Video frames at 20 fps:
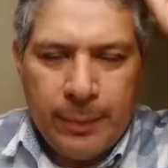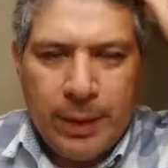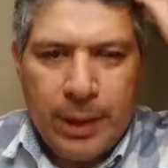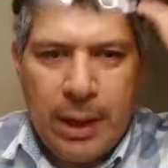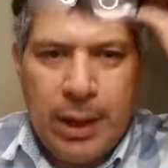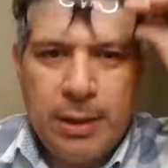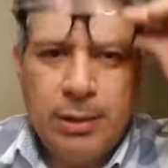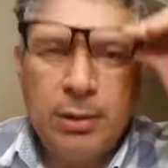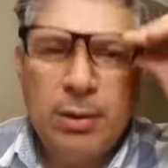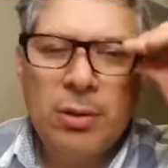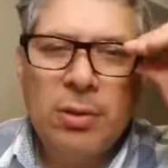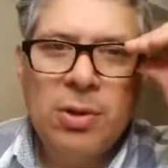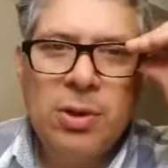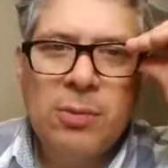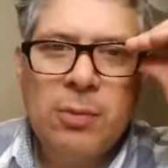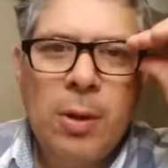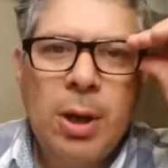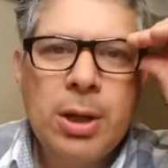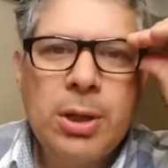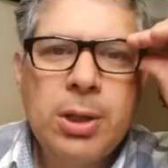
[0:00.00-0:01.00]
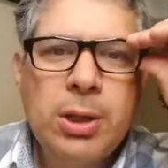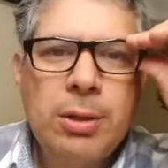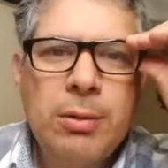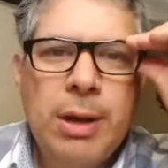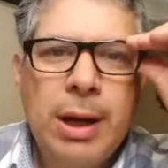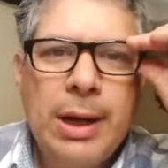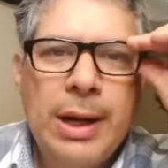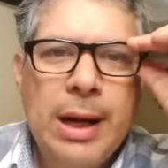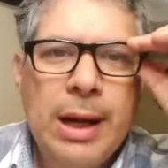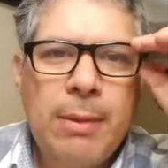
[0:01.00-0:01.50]
I don't know who's watching
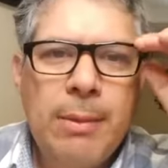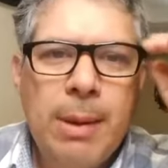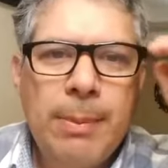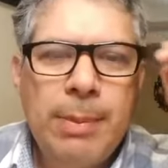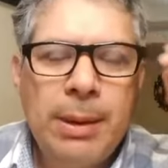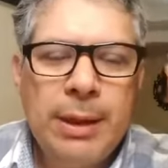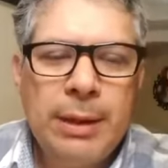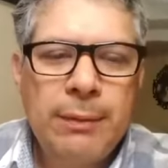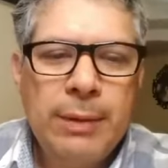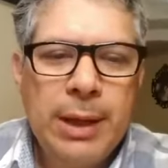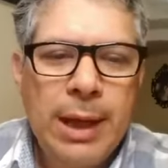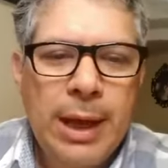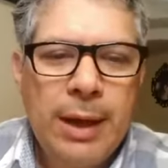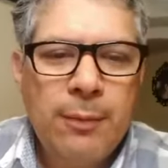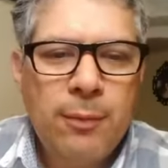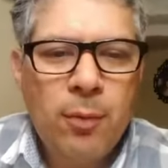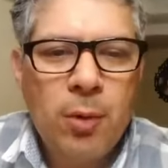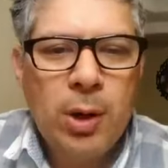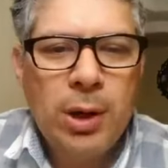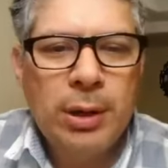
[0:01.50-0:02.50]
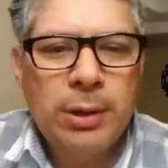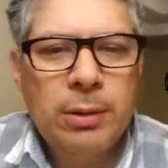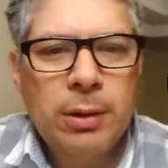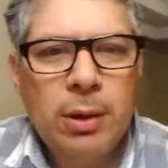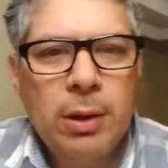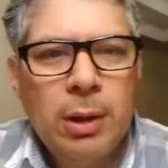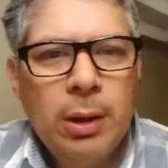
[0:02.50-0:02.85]
right now. But I believe we have one,